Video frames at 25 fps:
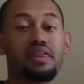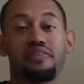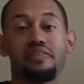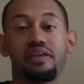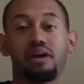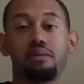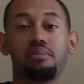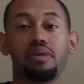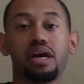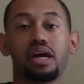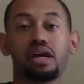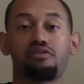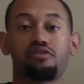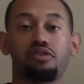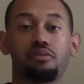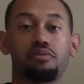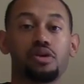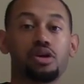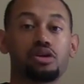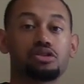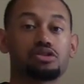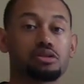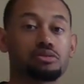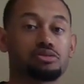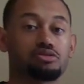that they make from
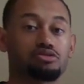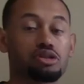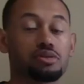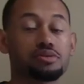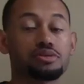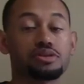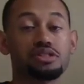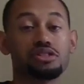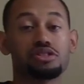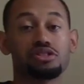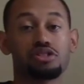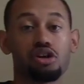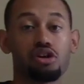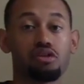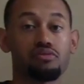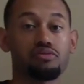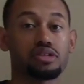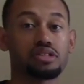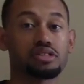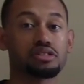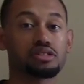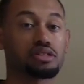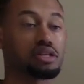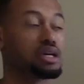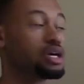their subscription
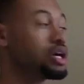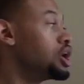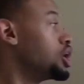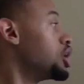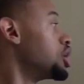service.